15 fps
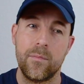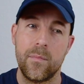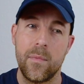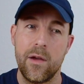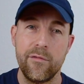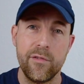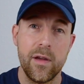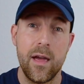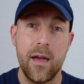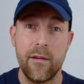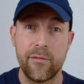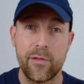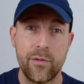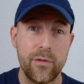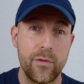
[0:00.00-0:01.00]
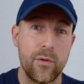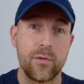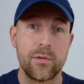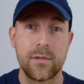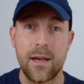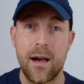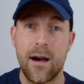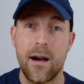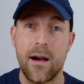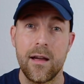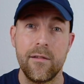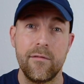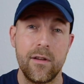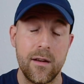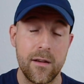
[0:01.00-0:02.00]
if you have those
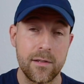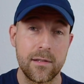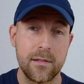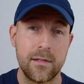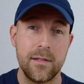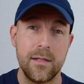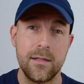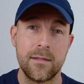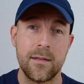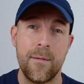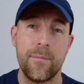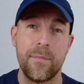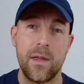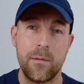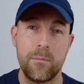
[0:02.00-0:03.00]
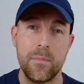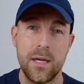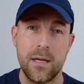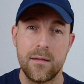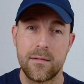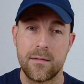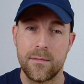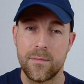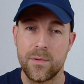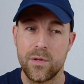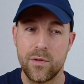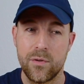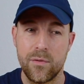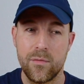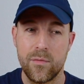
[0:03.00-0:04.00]
high velocities, that means
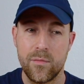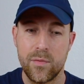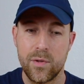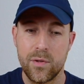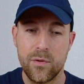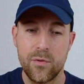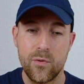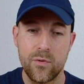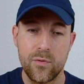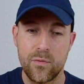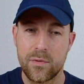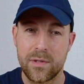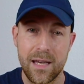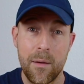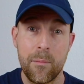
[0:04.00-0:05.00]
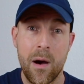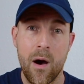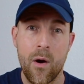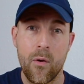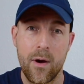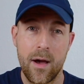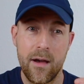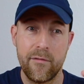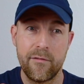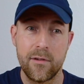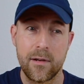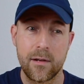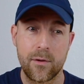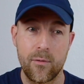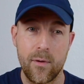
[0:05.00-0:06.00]
you somehow have
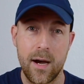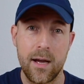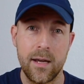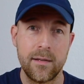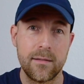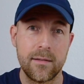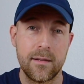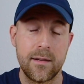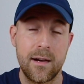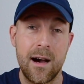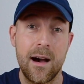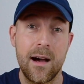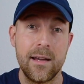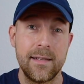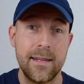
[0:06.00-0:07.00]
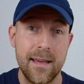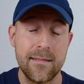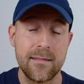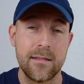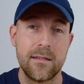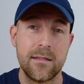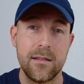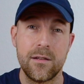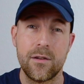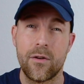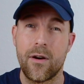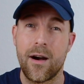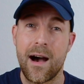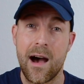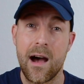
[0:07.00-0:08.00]
a quite high density
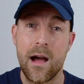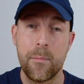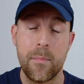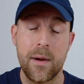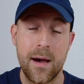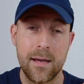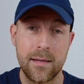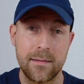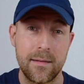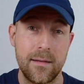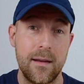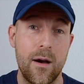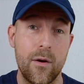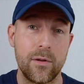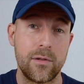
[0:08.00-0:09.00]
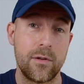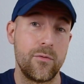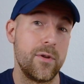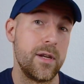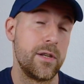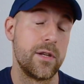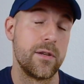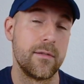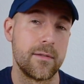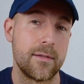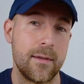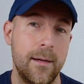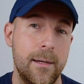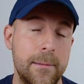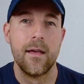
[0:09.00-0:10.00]
or high mass in outer regions.
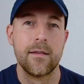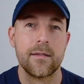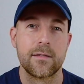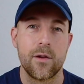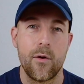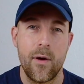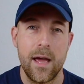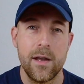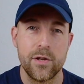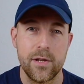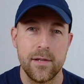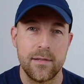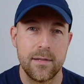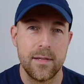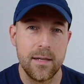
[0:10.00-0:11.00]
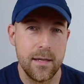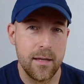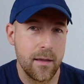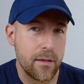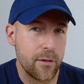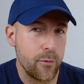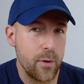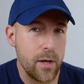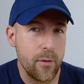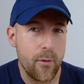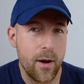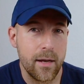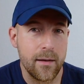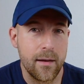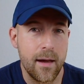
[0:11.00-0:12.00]
So NGC
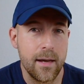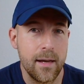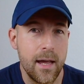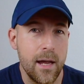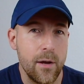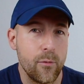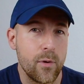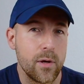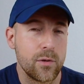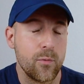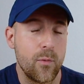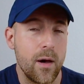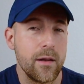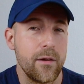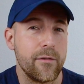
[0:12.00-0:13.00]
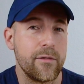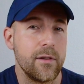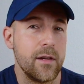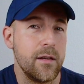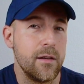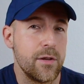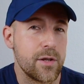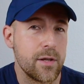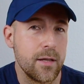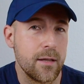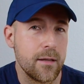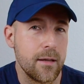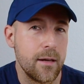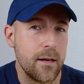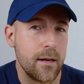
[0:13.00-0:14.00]
3198 was one of the
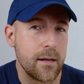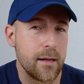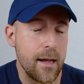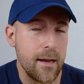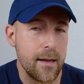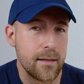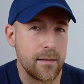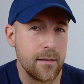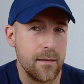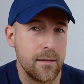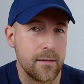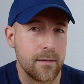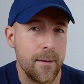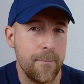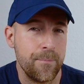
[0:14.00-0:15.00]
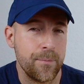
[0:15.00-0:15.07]
initial galaxies